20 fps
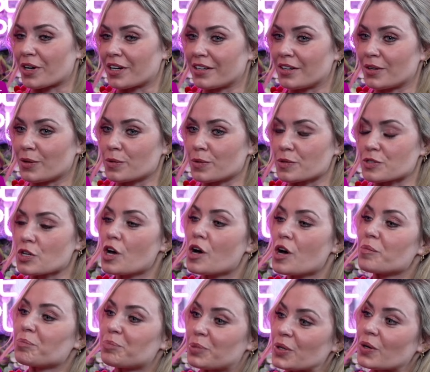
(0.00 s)
knows,
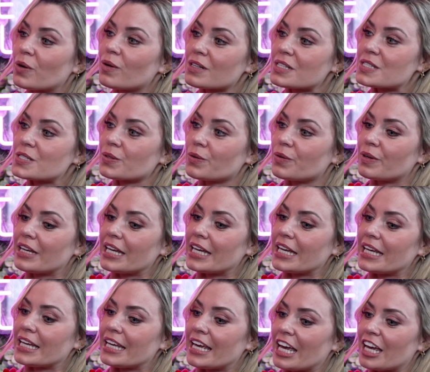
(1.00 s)
but also
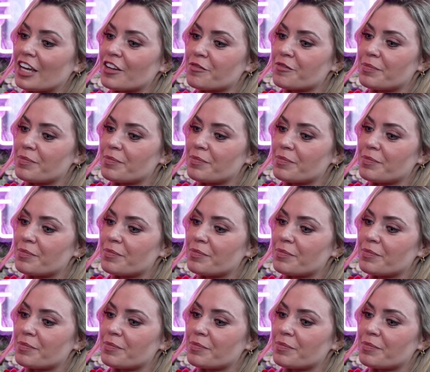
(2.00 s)
he gave